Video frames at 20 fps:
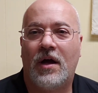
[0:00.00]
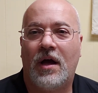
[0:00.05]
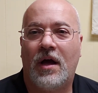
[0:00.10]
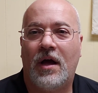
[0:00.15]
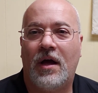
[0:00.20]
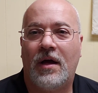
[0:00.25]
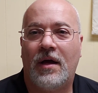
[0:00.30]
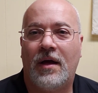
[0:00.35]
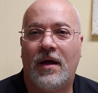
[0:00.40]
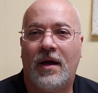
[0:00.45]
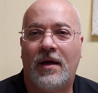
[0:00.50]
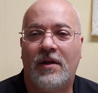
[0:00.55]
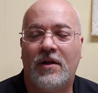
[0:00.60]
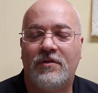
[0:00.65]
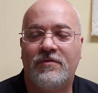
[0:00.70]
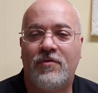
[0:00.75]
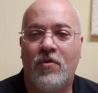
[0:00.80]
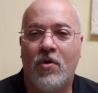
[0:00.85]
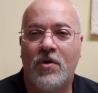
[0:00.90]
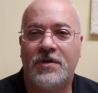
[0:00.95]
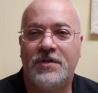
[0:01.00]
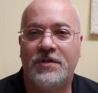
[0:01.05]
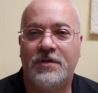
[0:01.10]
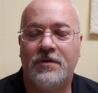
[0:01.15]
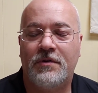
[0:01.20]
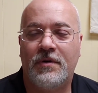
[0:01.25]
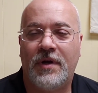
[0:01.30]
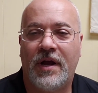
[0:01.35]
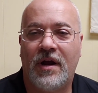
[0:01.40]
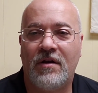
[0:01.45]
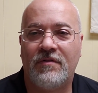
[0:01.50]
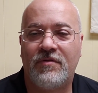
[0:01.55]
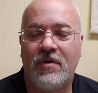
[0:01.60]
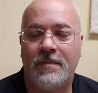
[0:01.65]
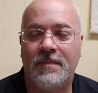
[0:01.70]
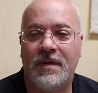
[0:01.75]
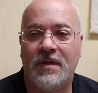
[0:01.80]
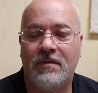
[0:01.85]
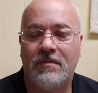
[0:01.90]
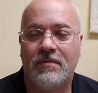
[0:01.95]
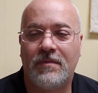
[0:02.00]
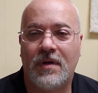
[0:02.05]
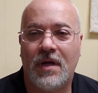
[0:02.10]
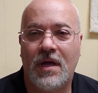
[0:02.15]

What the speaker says: I look forward to hearing from you.